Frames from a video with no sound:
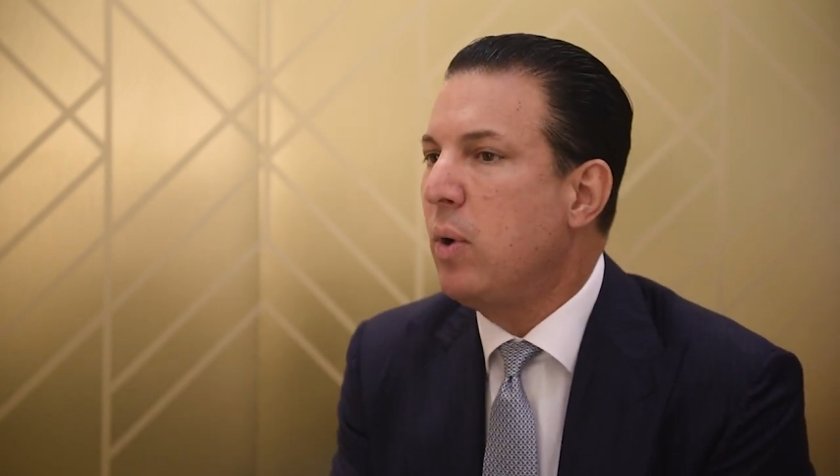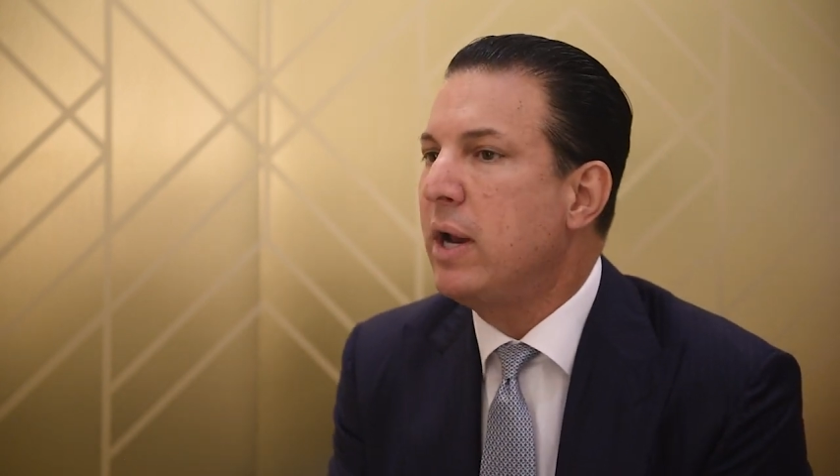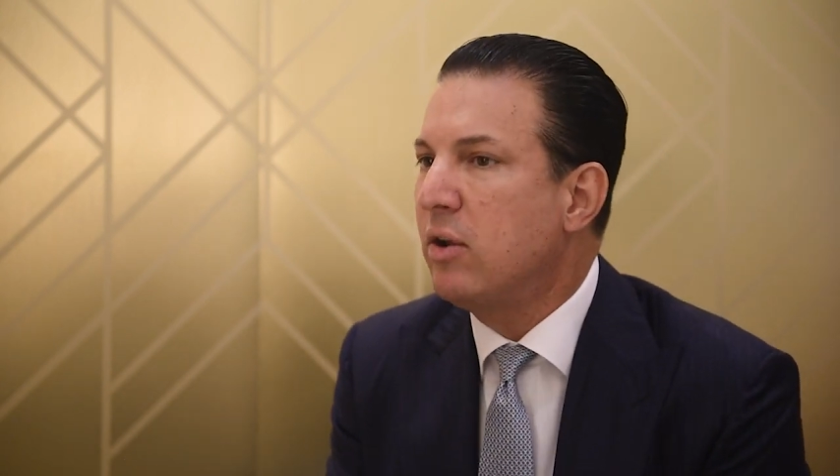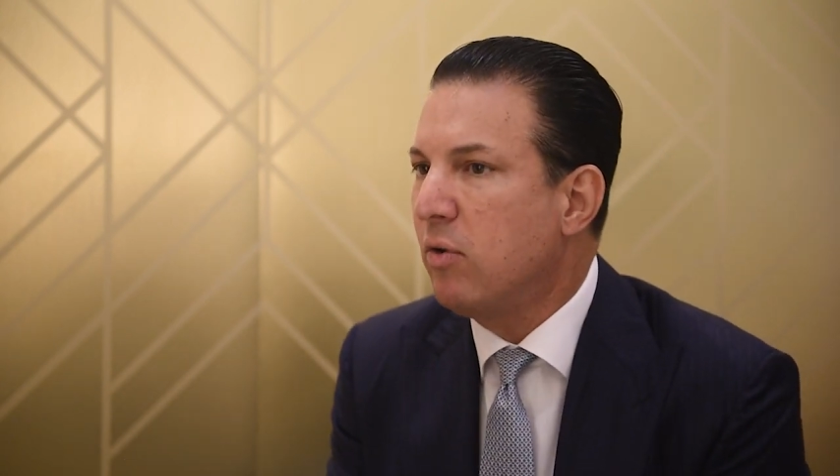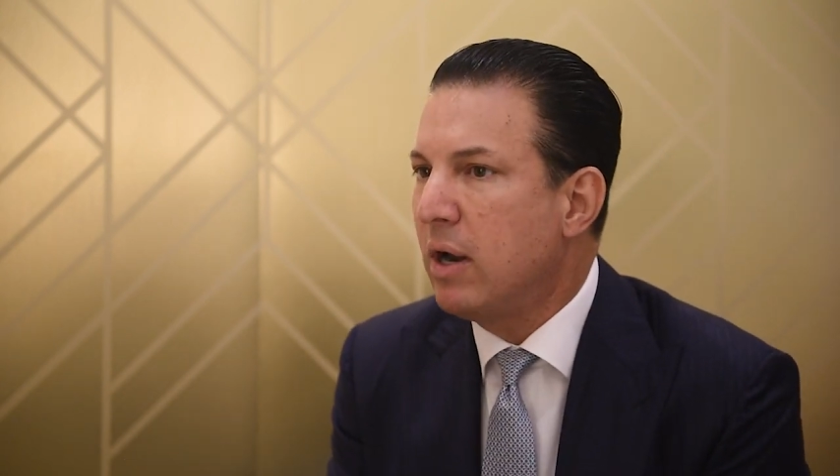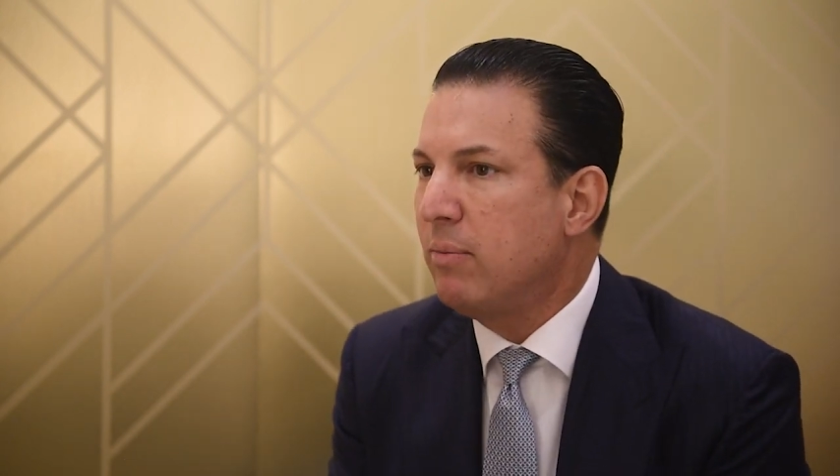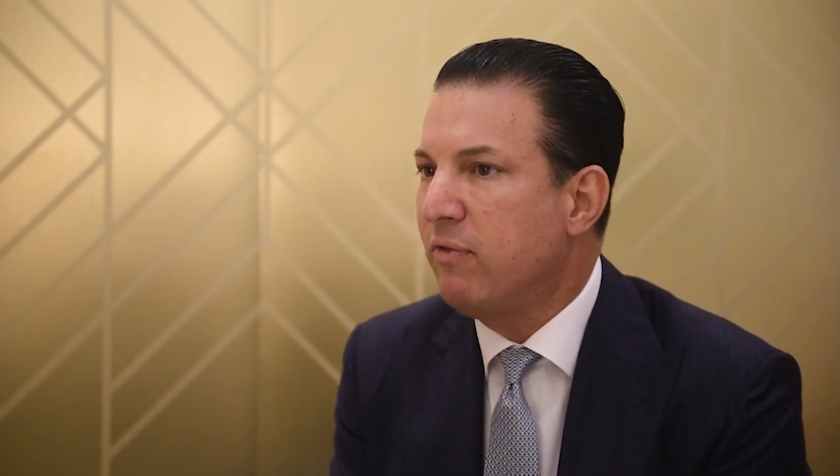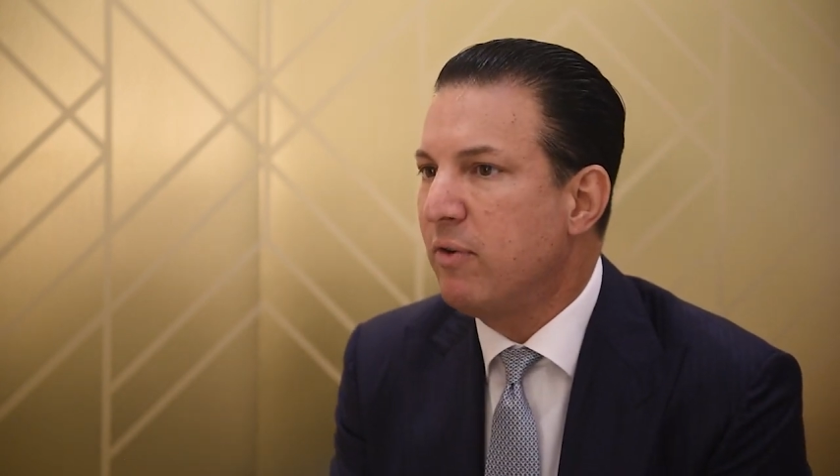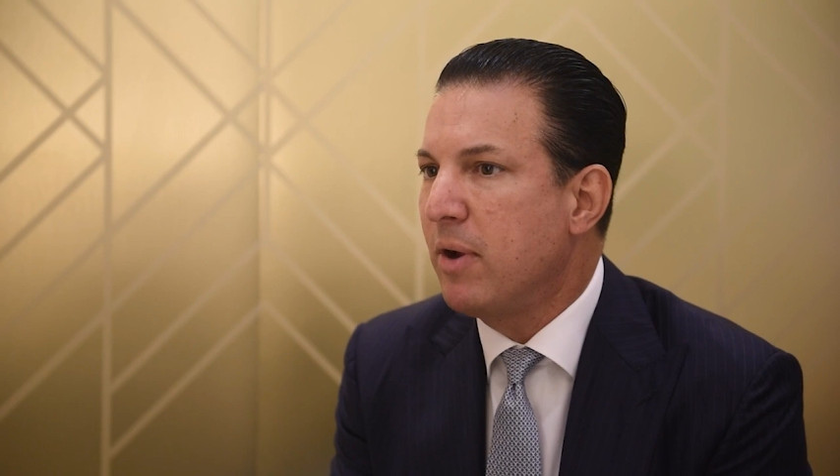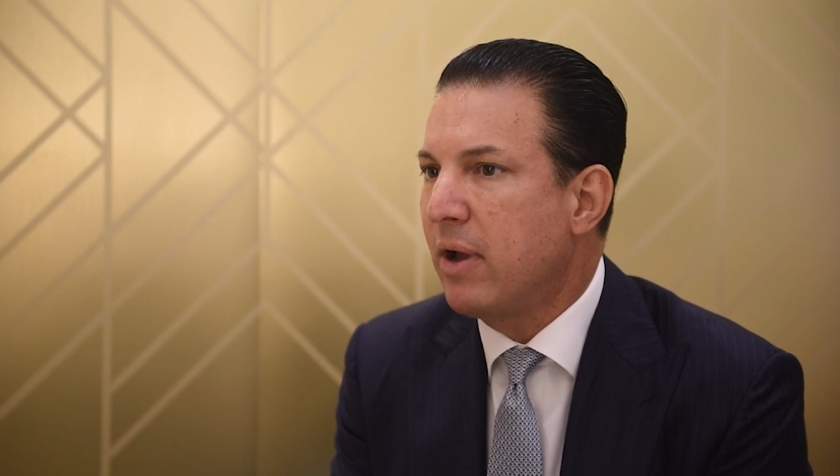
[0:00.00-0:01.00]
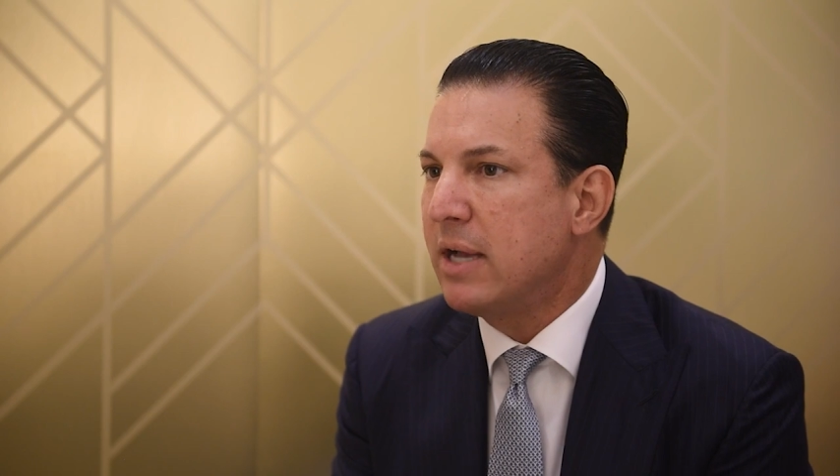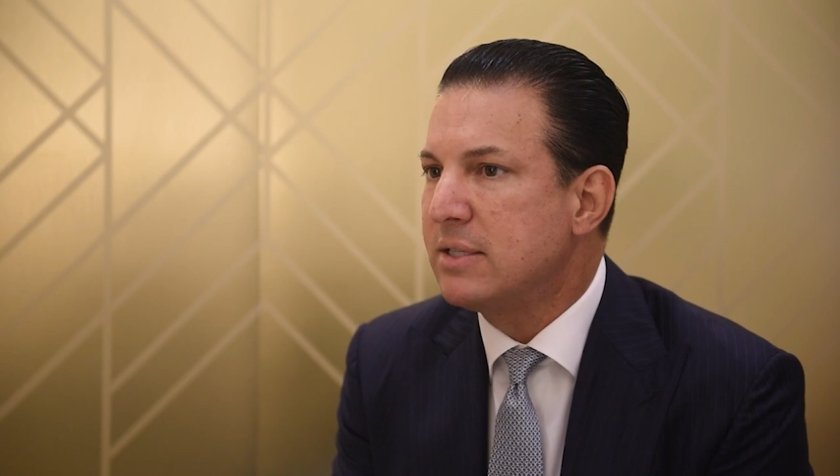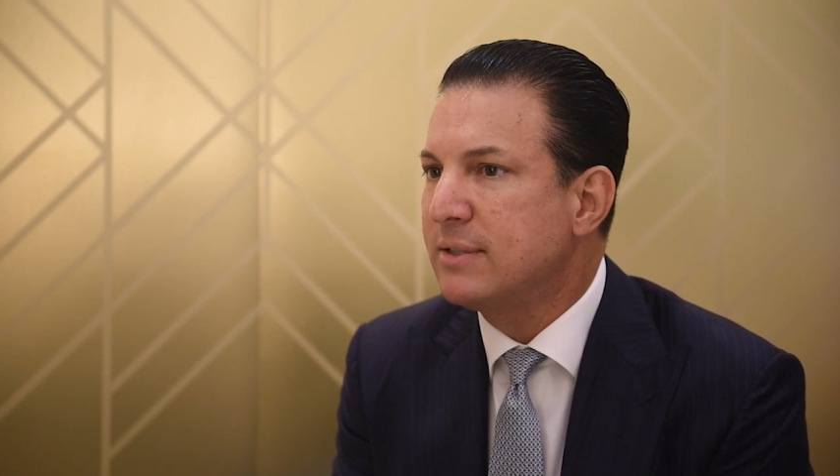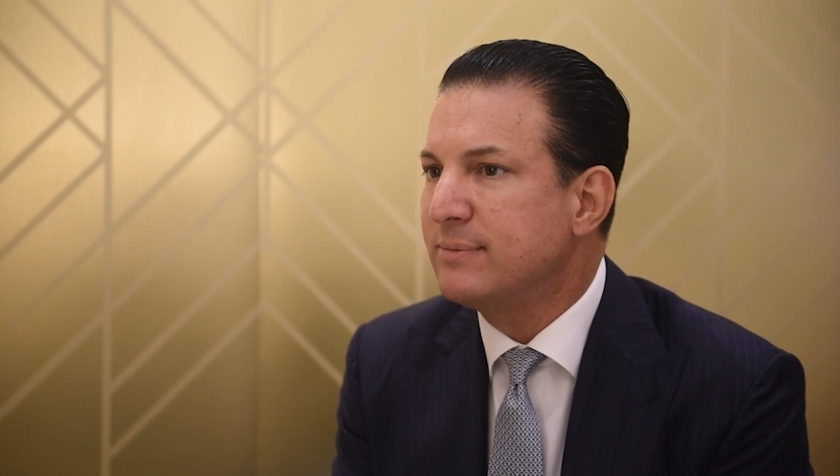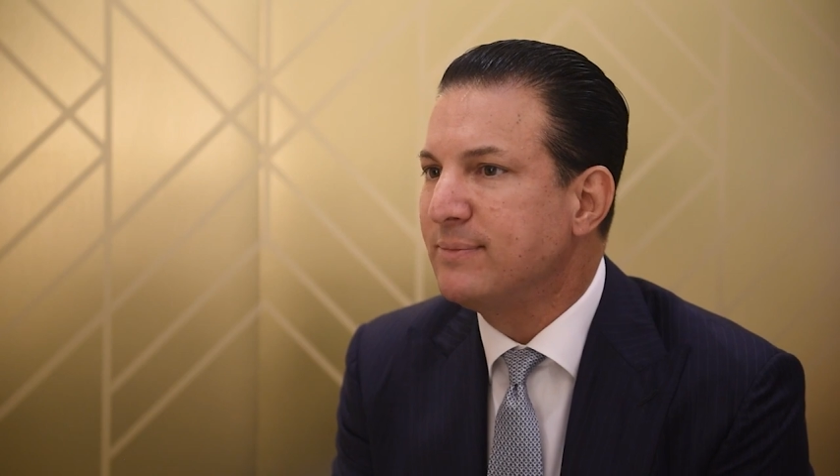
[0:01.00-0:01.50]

quite incredible from our guests.